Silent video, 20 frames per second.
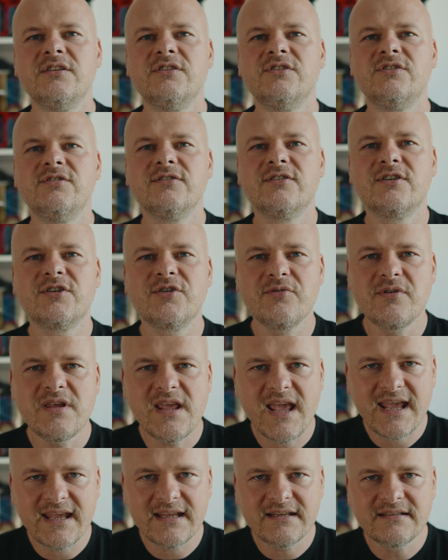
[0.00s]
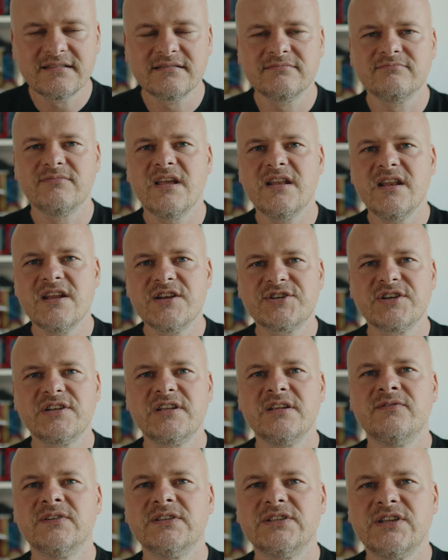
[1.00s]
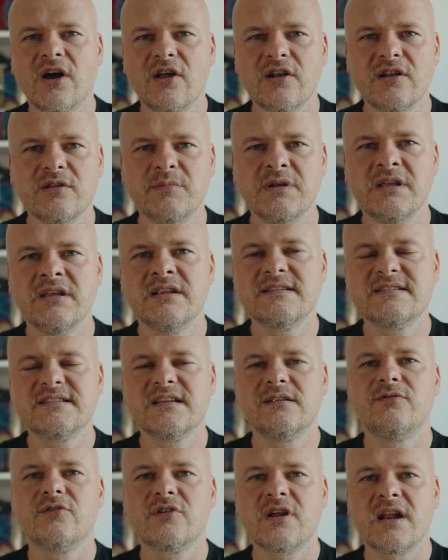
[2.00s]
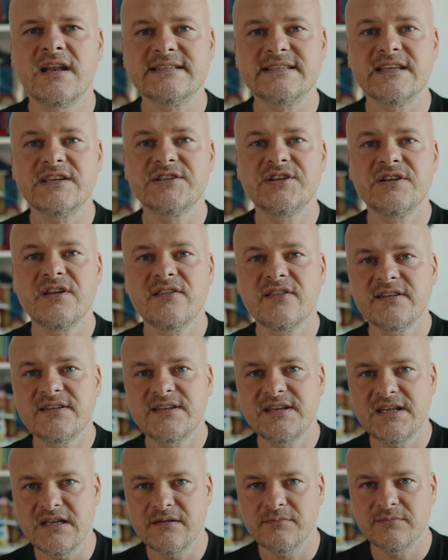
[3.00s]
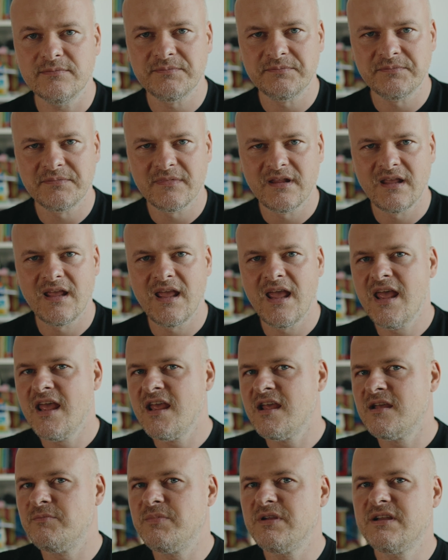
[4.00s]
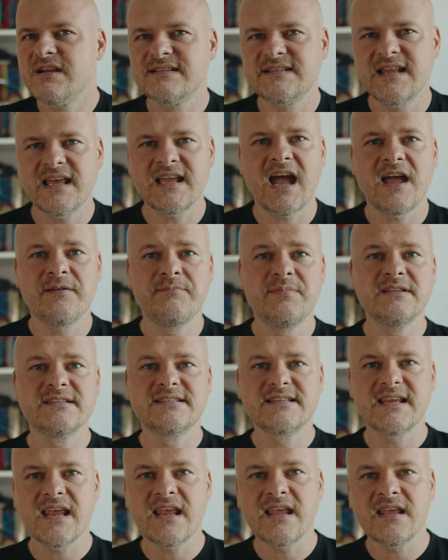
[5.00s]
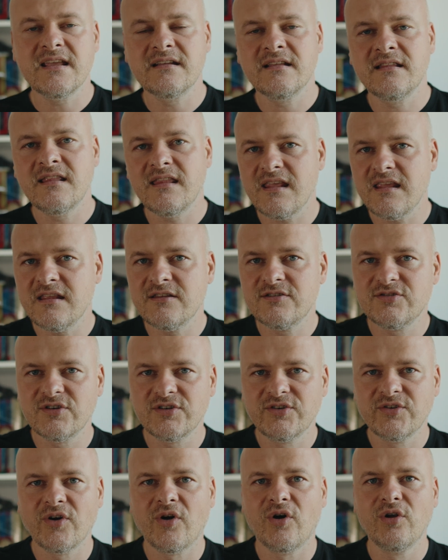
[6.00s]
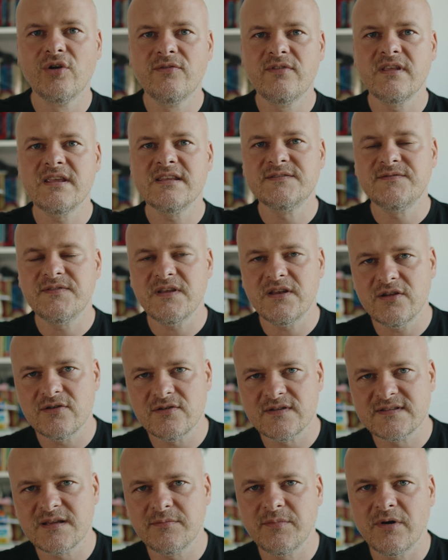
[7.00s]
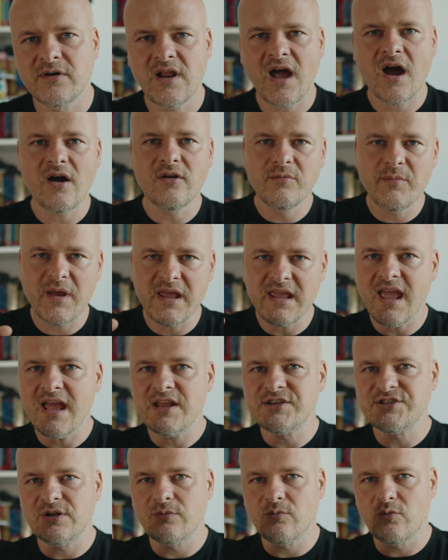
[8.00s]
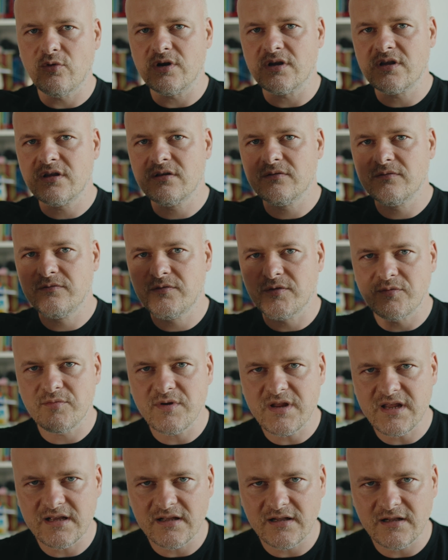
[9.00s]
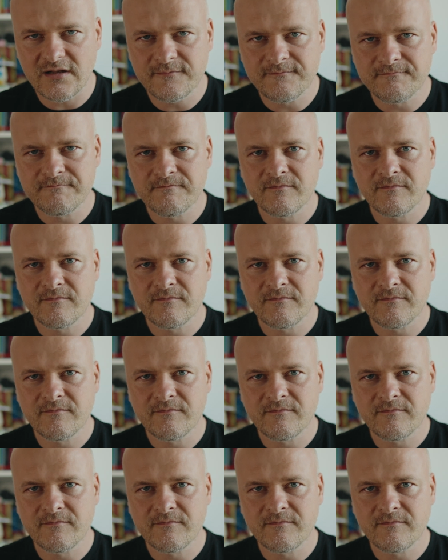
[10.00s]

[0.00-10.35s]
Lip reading: to create initiative, autonomy, and self-organization in the team. Because like I've been saying in the intro to all of these videos about how to make Agile work for real,